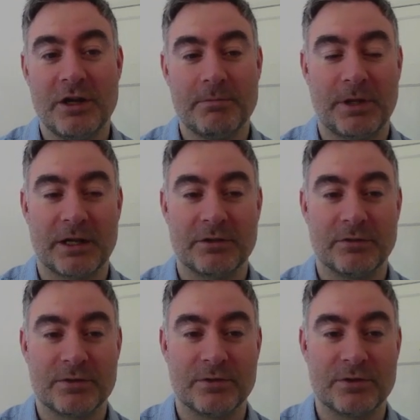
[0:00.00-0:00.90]
Black could
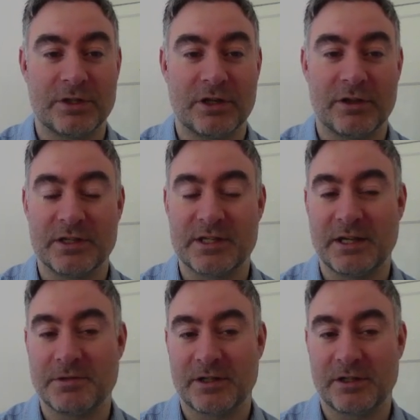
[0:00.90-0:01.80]
also have done it on the same
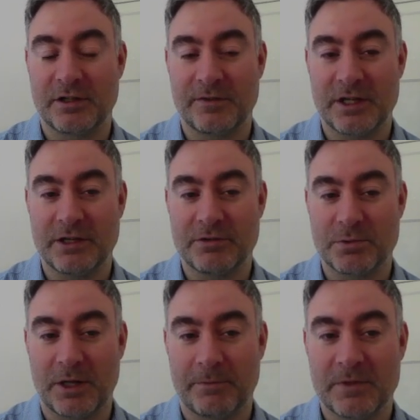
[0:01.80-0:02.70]
side over here as well.